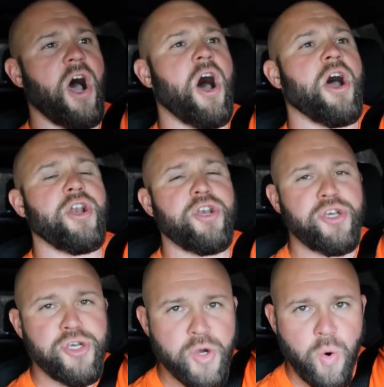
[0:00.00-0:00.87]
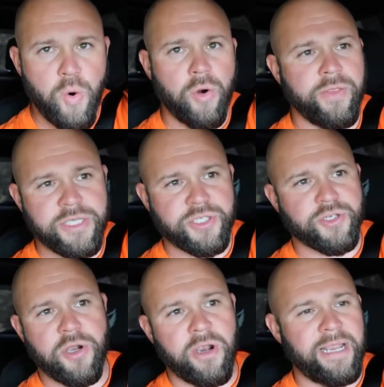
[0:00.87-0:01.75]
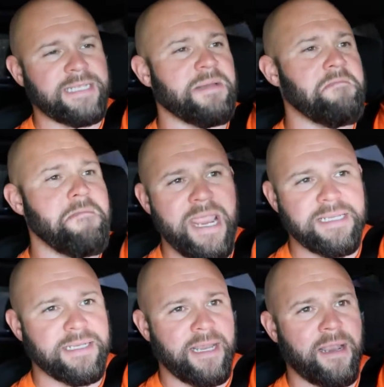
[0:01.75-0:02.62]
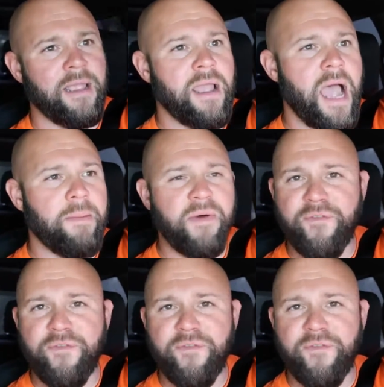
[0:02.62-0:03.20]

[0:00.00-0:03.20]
adore this truck. It's amazing. I'm a